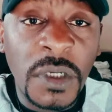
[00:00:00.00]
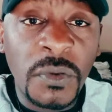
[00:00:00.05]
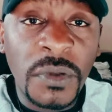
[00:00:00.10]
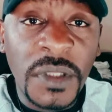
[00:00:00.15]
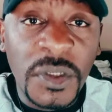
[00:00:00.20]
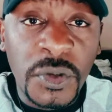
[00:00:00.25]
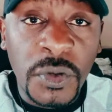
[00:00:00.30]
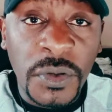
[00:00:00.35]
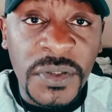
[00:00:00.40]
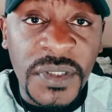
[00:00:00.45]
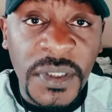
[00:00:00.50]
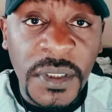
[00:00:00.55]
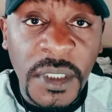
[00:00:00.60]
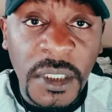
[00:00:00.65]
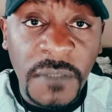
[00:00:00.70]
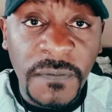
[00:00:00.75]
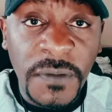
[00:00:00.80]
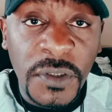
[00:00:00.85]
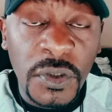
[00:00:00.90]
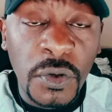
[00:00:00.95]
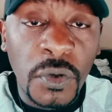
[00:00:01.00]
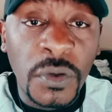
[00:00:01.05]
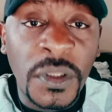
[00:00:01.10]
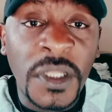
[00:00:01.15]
you're with the toxic individual